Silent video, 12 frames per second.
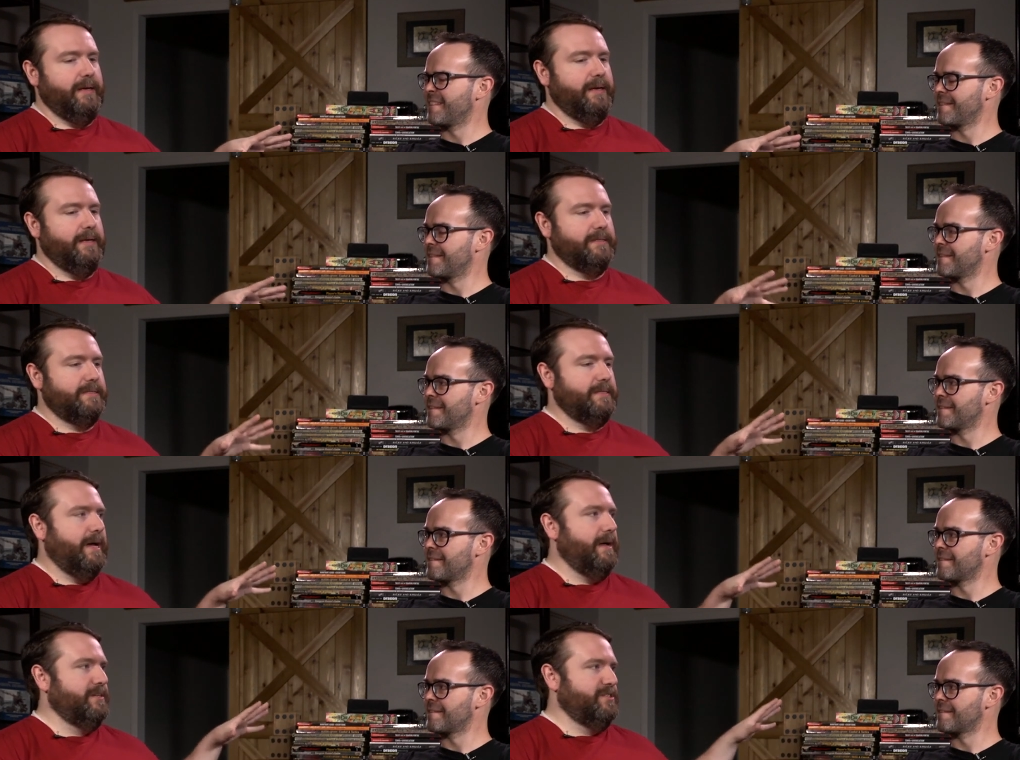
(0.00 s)
Speaker 1: is
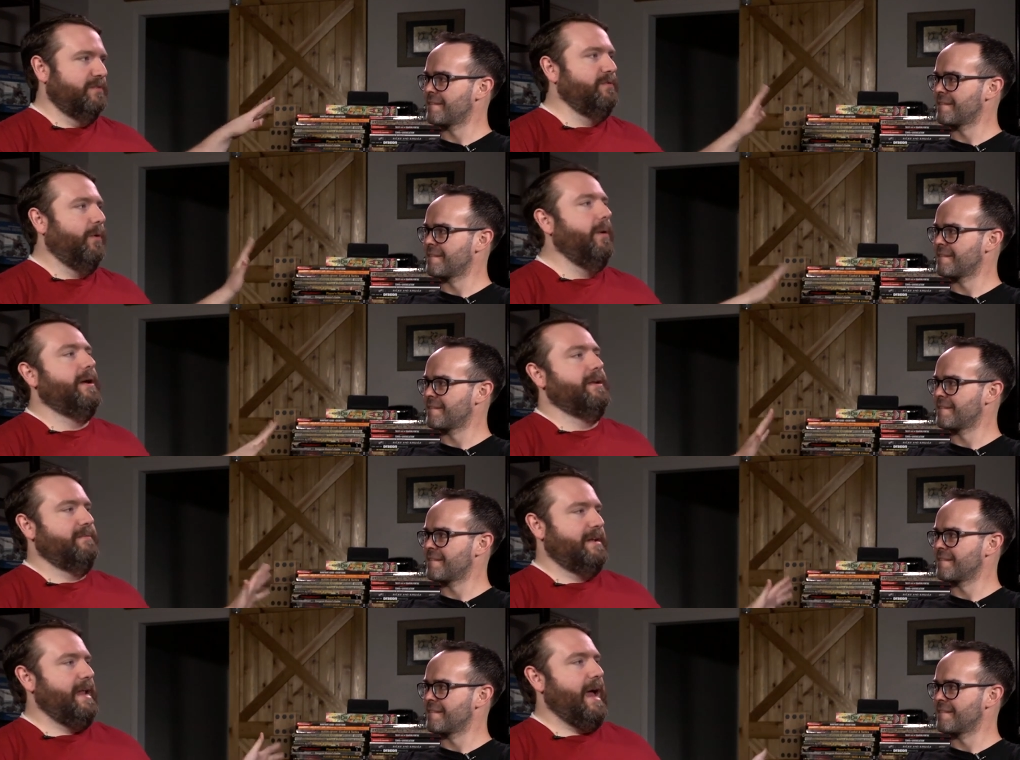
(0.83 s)
not devoid
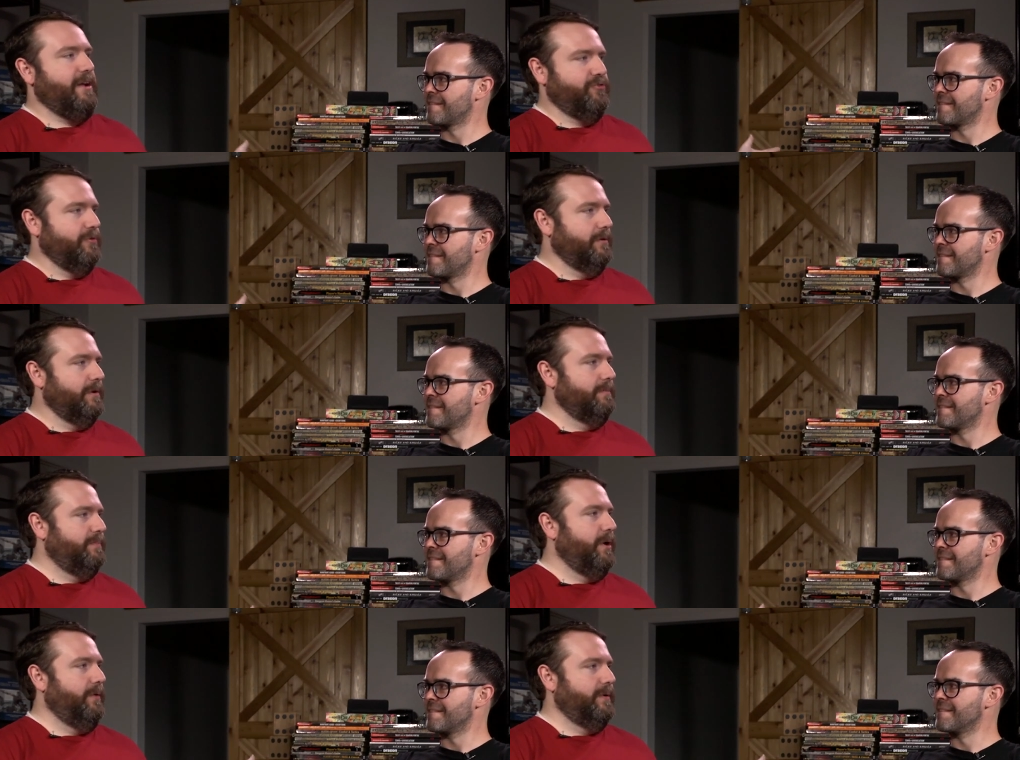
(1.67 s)
of a natural
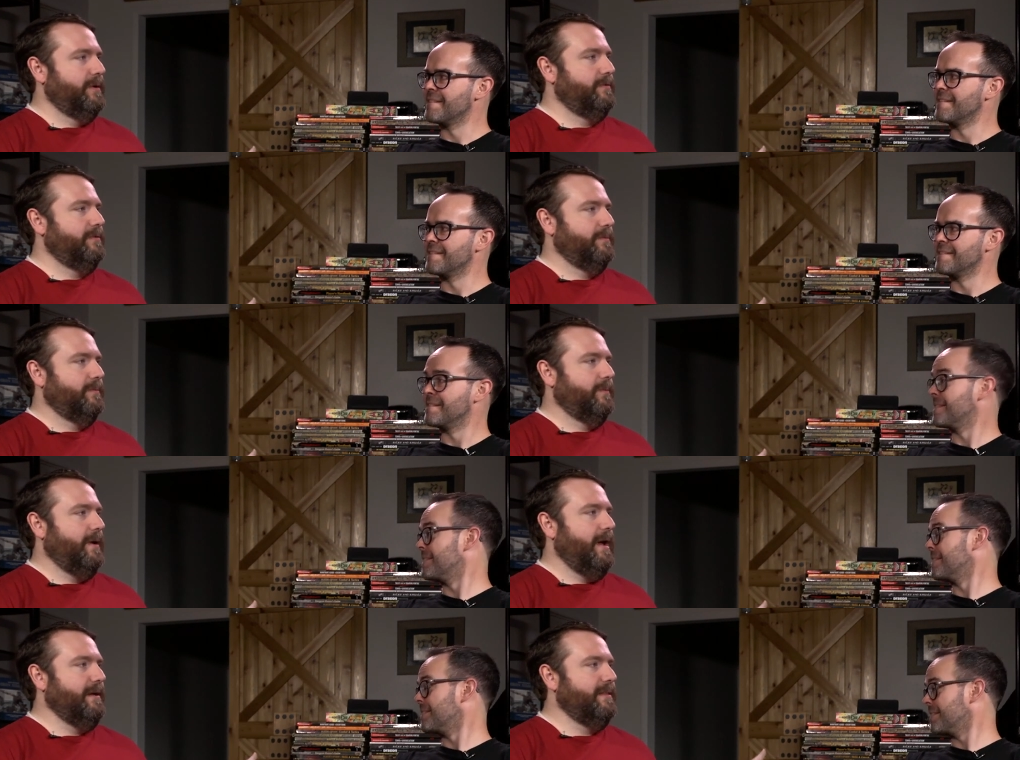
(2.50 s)
component,
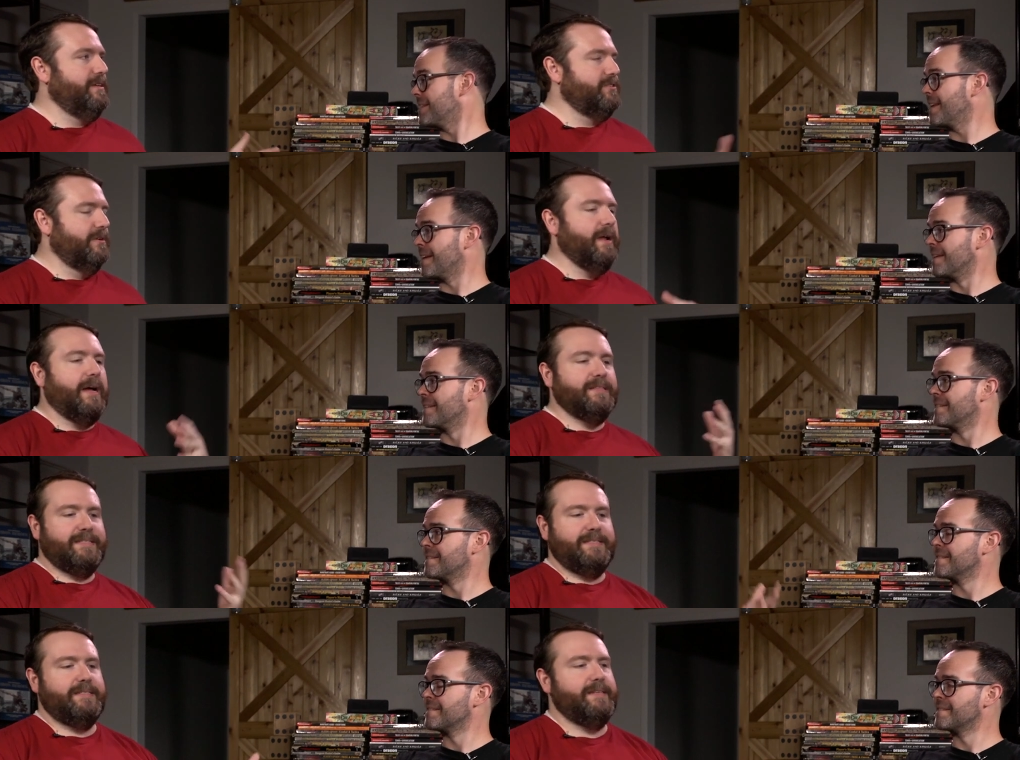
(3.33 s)
right? These yeah. are
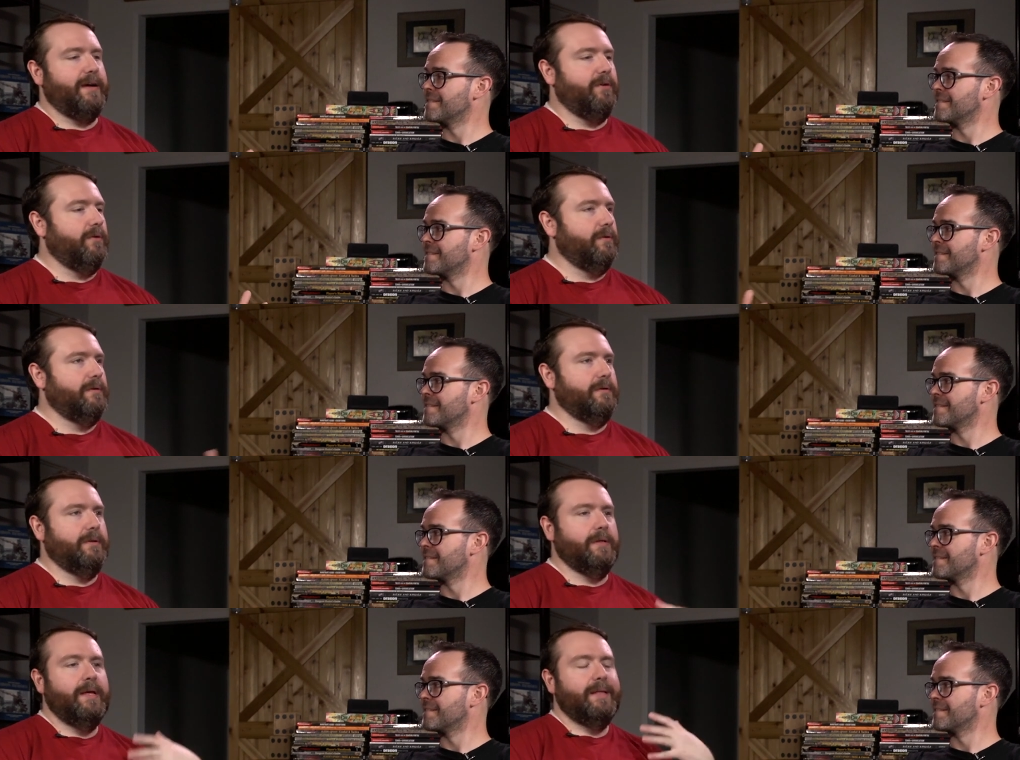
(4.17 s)
not
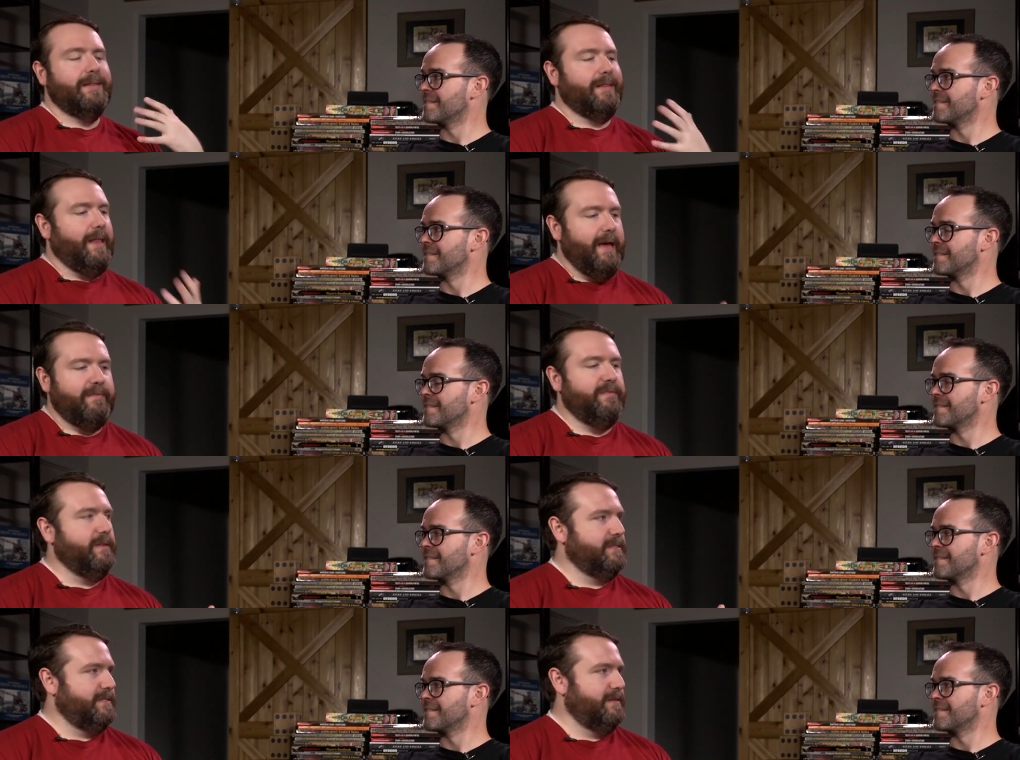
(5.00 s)
sterile,
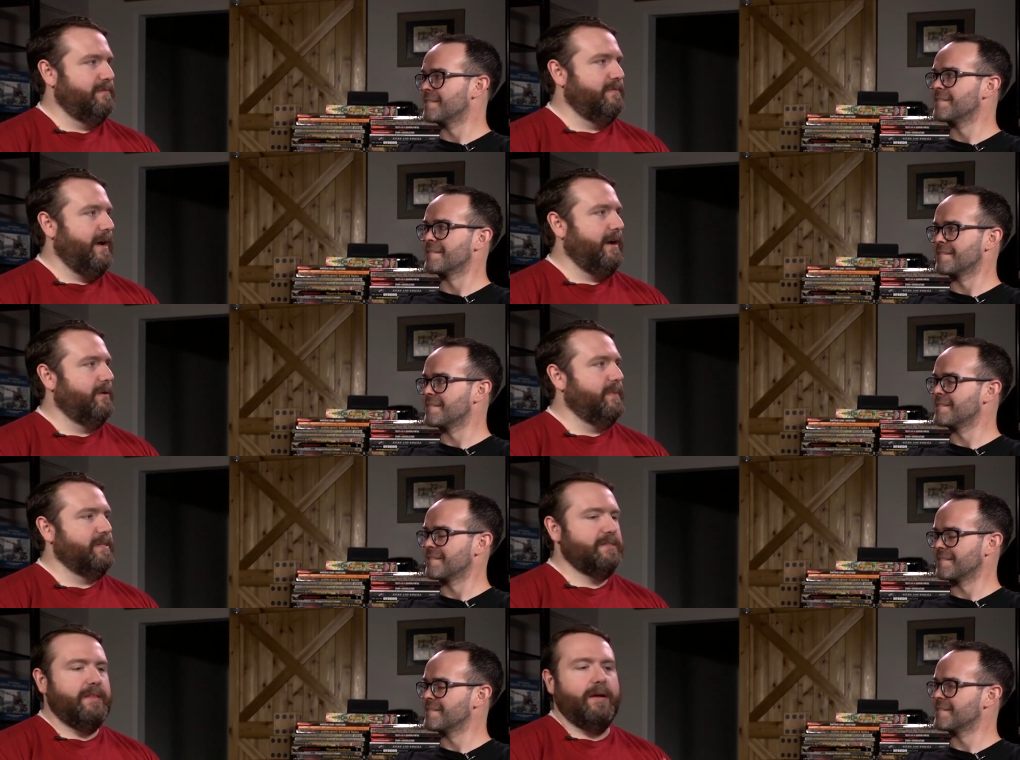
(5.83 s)
lifeless
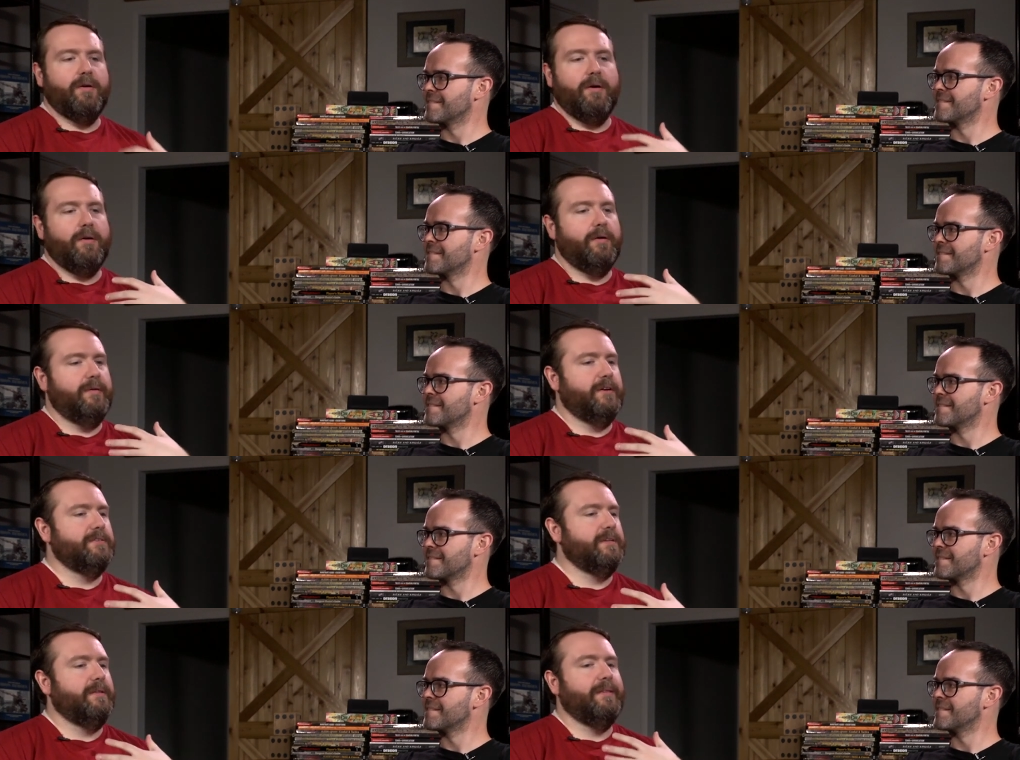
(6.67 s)
environments. There are
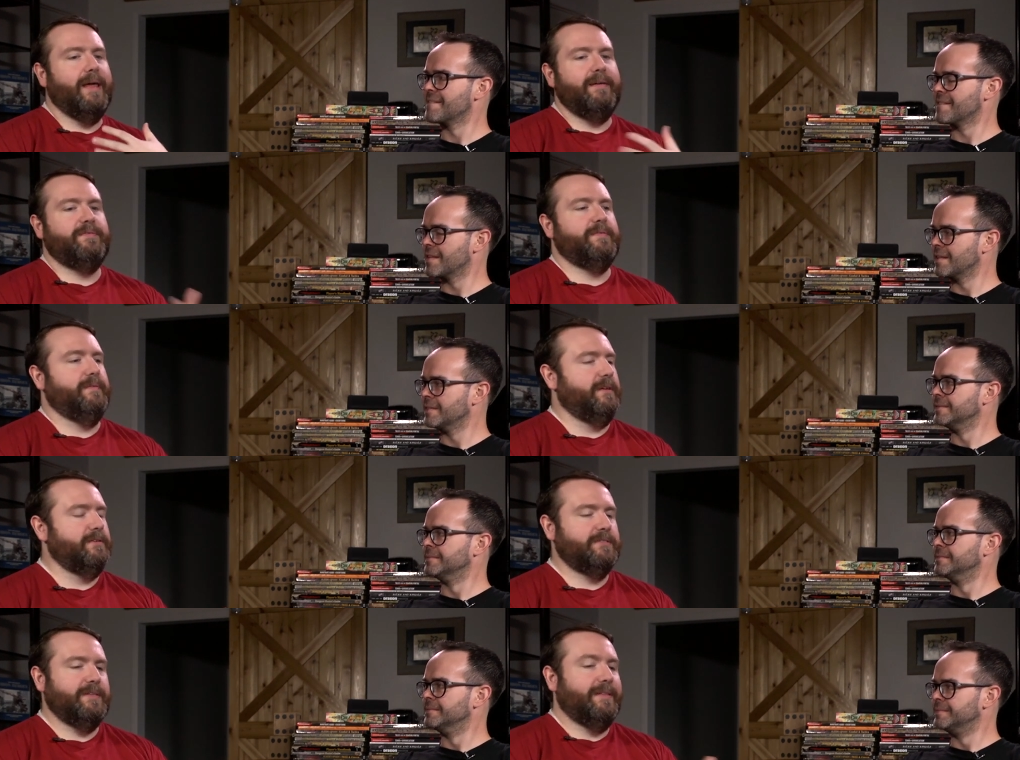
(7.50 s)
there's life
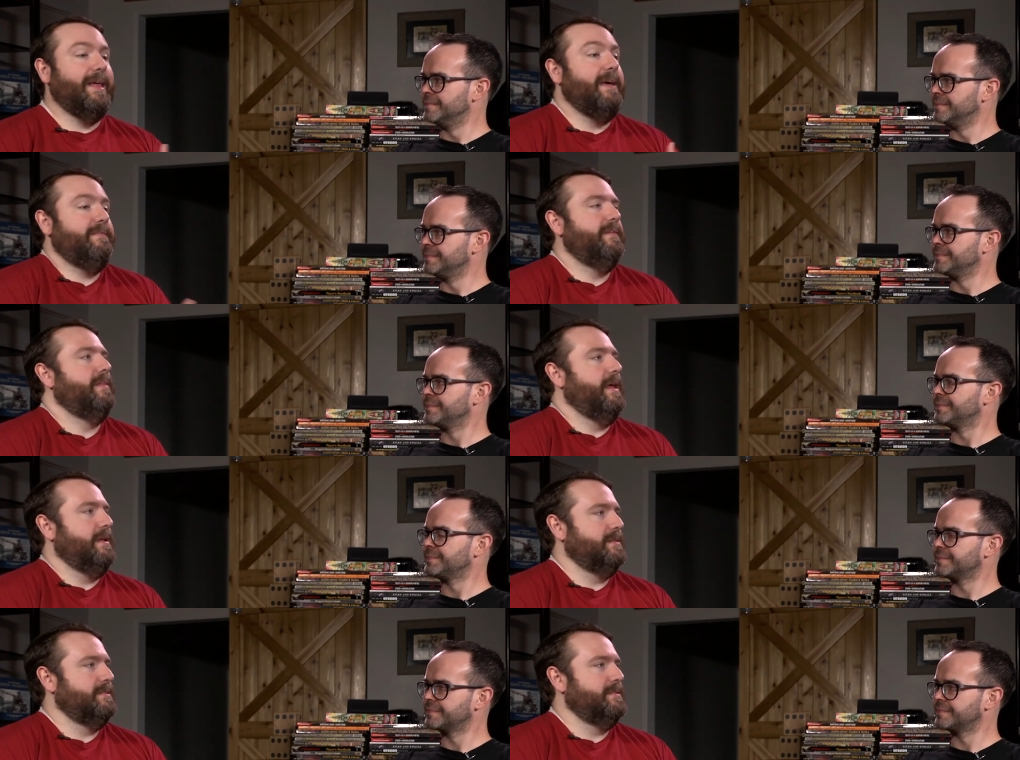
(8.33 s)
there's life that